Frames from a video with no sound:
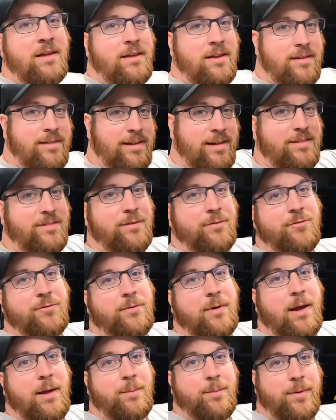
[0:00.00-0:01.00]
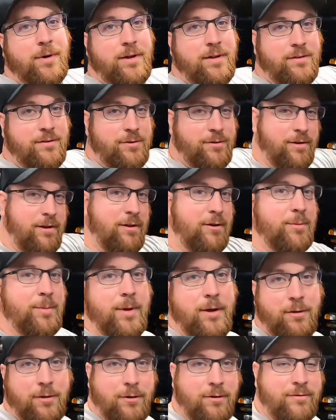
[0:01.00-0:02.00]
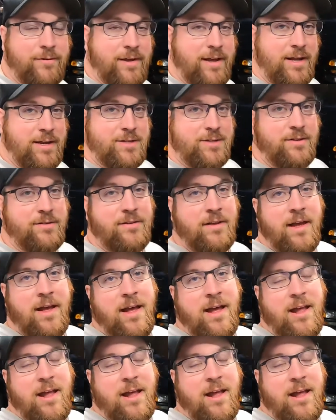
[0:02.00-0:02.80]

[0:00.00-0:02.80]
hit that subscribe button, turn on your bell notifications,